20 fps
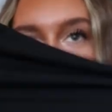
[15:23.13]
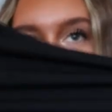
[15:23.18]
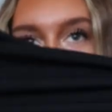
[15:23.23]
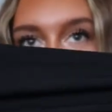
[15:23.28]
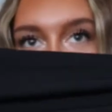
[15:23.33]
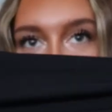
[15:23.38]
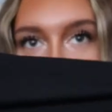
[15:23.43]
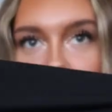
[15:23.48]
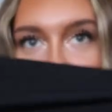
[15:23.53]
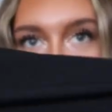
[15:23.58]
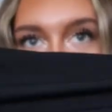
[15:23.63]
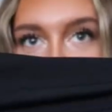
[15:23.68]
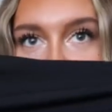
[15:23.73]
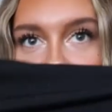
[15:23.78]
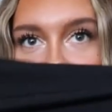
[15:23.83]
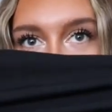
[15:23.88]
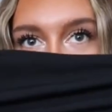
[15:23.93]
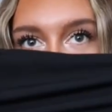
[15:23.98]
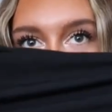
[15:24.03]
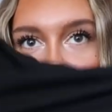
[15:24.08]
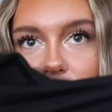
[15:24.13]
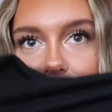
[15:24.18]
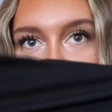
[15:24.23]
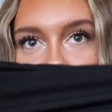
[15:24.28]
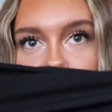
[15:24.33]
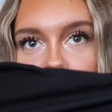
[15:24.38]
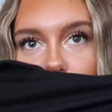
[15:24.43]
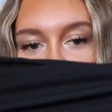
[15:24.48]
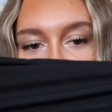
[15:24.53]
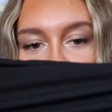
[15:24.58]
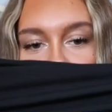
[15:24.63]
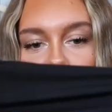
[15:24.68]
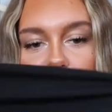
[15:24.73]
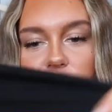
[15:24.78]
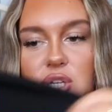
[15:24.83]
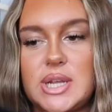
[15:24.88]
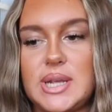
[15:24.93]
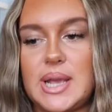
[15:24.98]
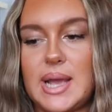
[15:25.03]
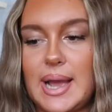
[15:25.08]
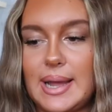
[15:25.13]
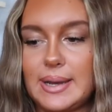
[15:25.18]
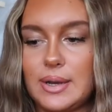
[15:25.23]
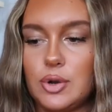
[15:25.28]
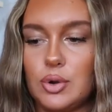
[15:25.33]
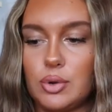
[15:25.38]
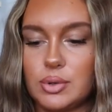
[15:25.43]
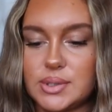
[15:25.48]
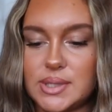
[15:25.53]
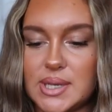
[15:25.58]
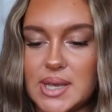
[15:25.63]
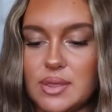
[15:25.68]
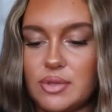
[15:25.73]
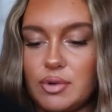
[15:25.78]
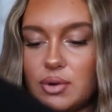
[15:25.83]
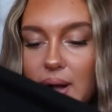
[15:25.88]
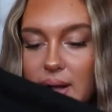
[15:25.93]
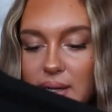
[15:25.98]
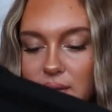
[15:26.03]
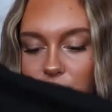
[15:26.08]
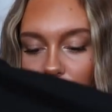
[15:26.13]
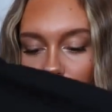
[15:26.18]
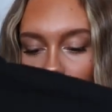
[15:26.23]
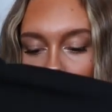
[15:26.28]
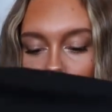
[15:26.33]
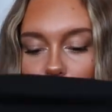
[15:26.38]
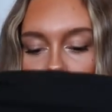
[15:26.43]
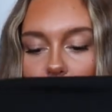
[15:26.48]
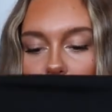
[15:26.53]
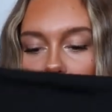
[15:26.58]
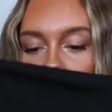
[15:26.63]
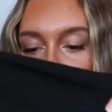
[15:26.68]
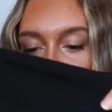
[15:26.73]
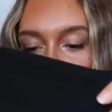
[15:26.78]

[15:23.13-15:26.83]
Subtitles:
So slinky, it's so stretchy and not see-through at all.